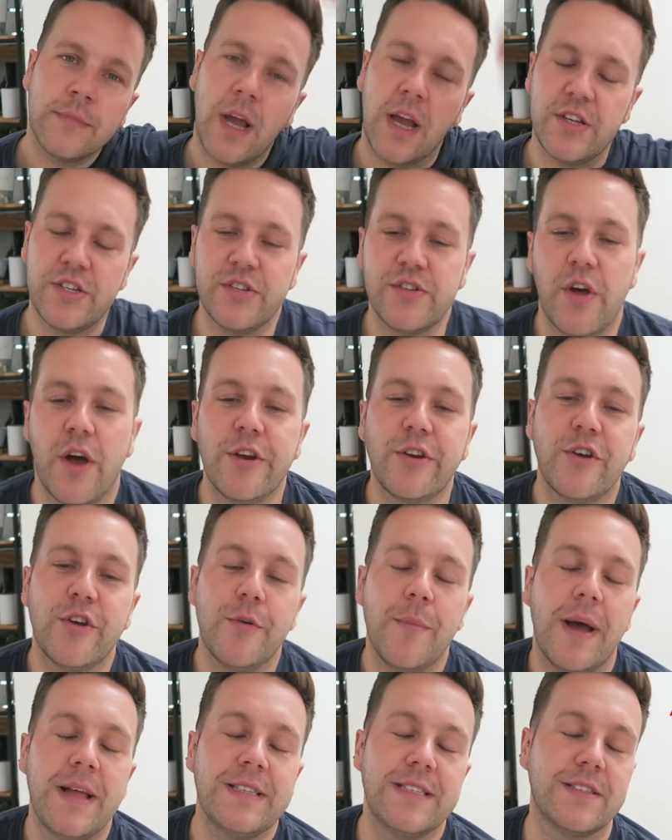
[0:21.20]
I just thought I'd
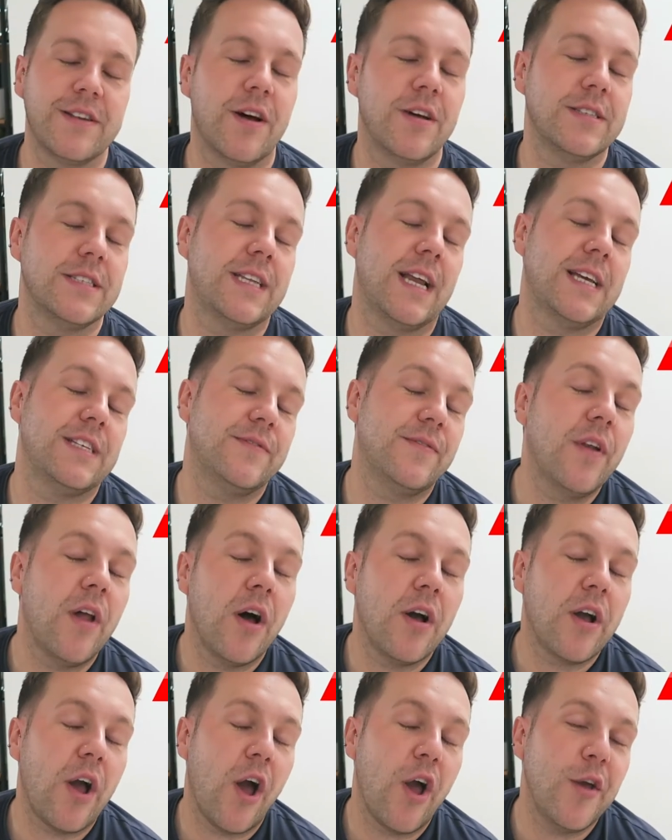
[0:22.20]
come and start today's
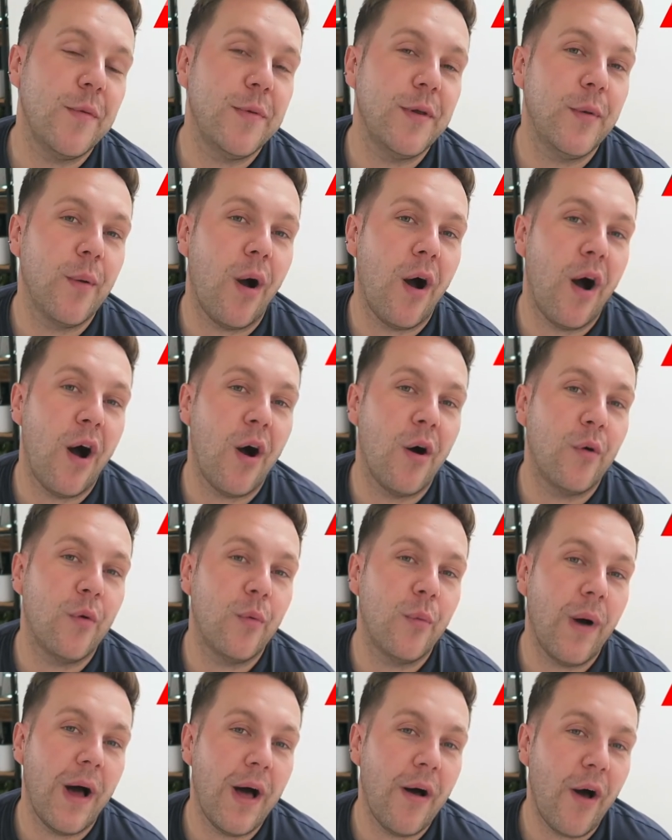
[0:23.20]
vlog. I hope you are all
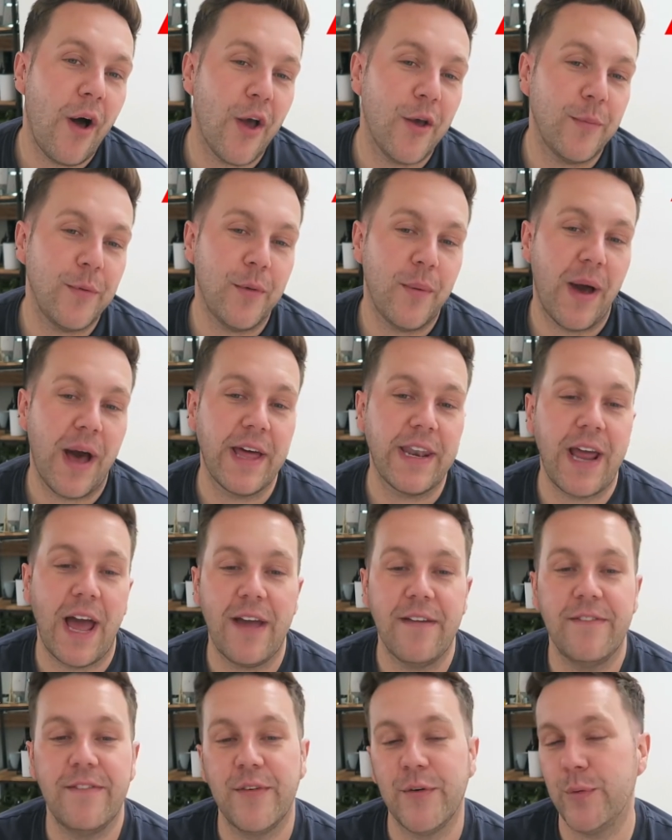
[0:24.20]
well. I hope you had
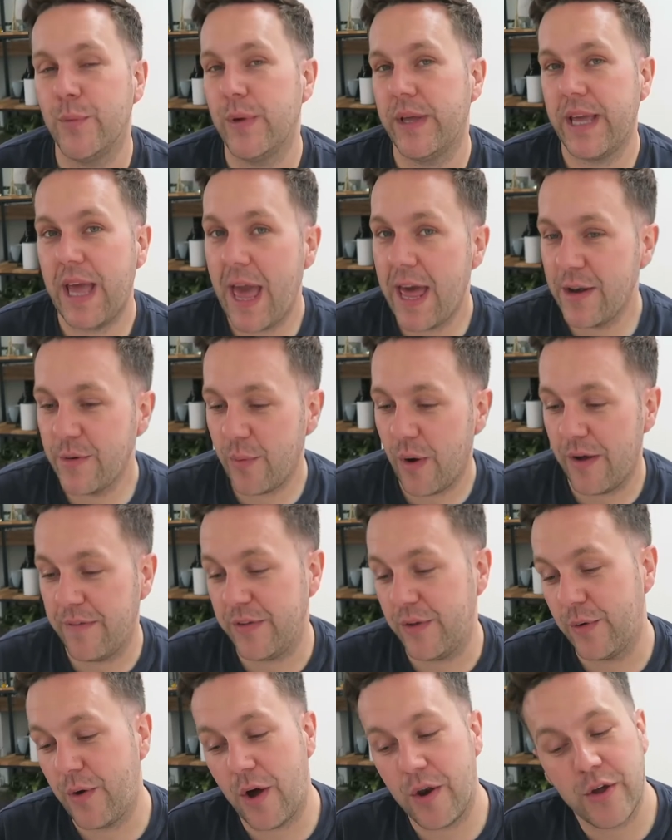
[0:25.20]
a fun weekend, whatever
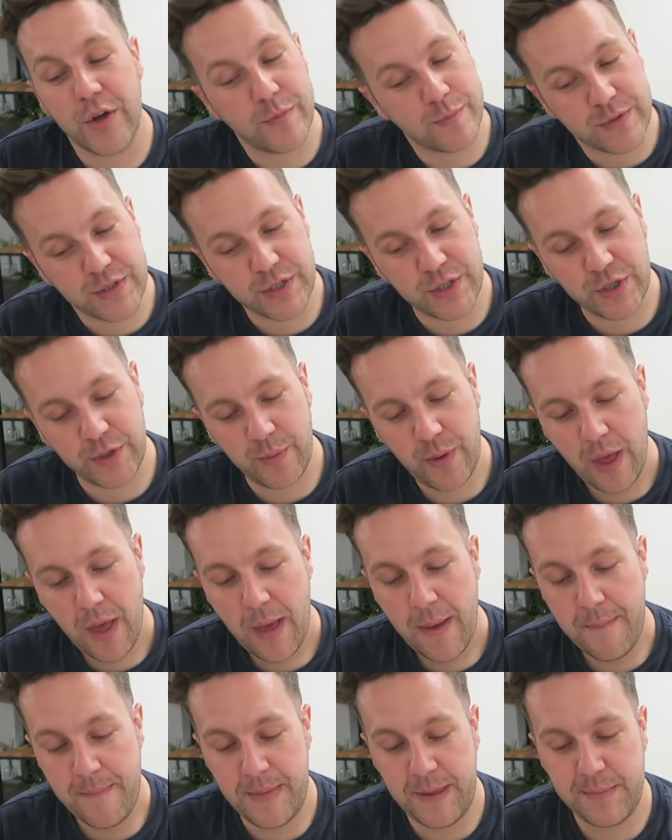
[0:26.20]
you got up to.
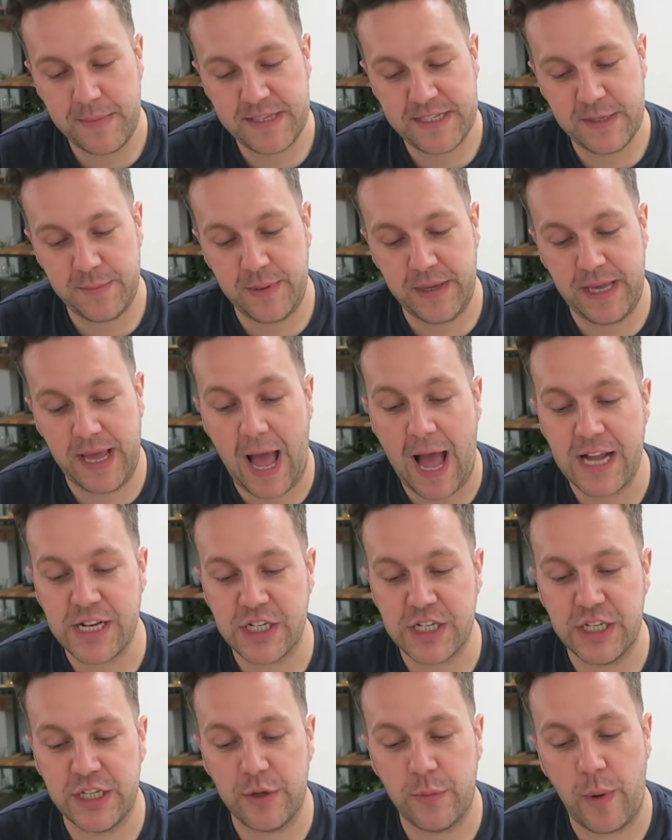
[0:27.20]
Me and Mr. P
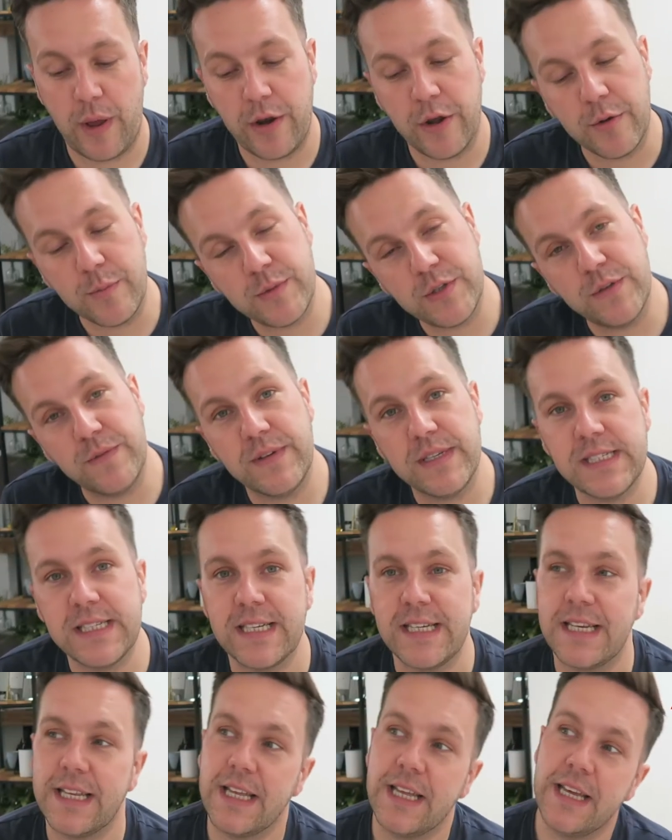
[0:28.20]
actually went up to
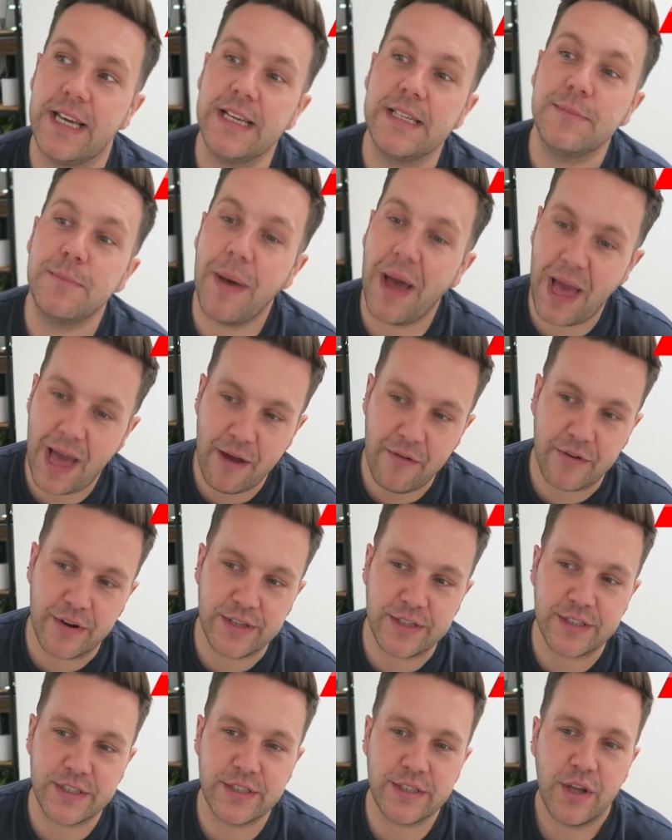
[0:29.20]
visit his
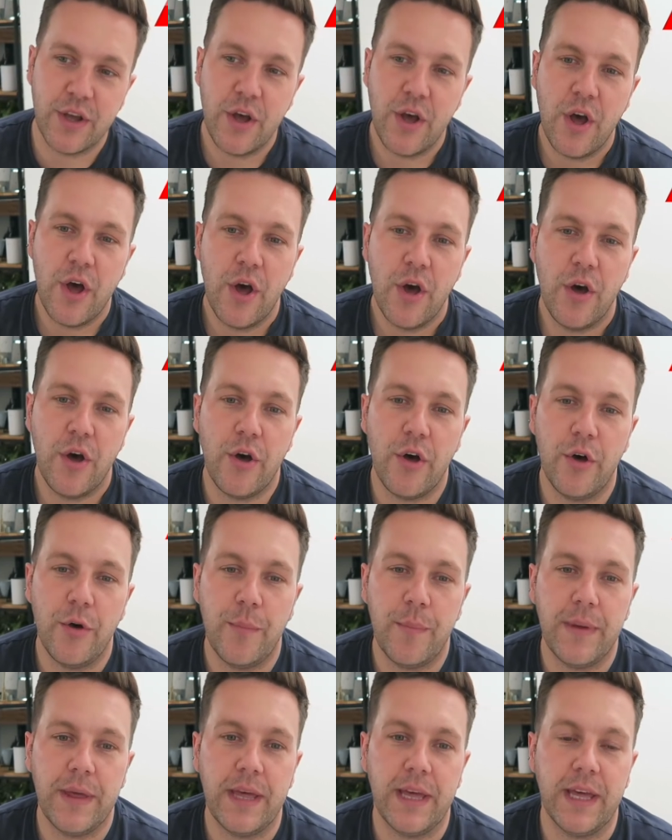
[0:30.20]
parents
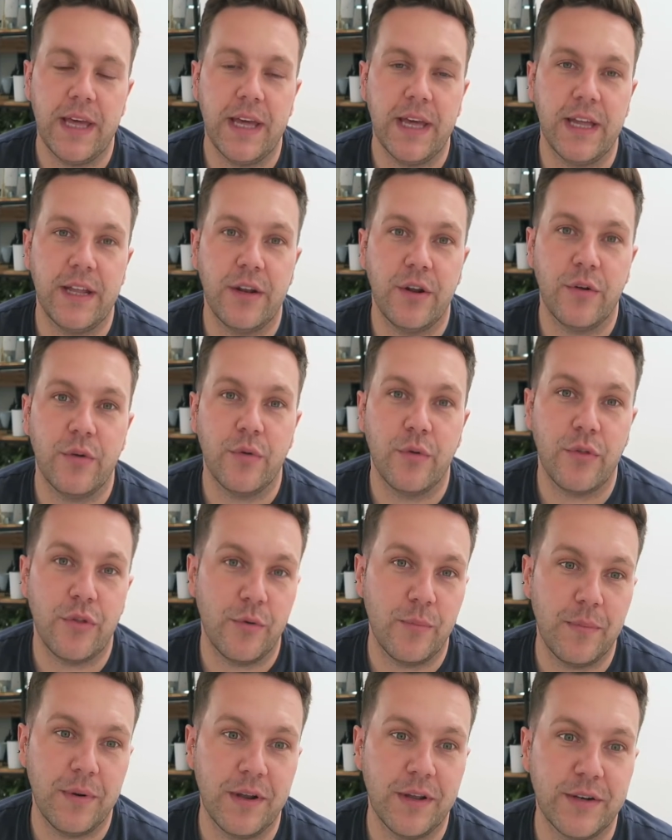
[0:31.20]
up in
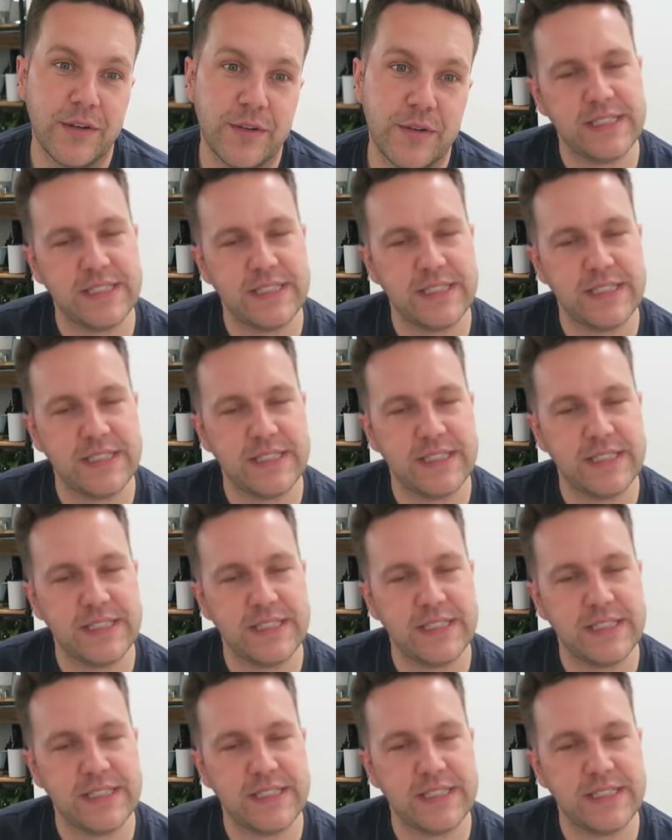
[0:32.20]
Northumberland.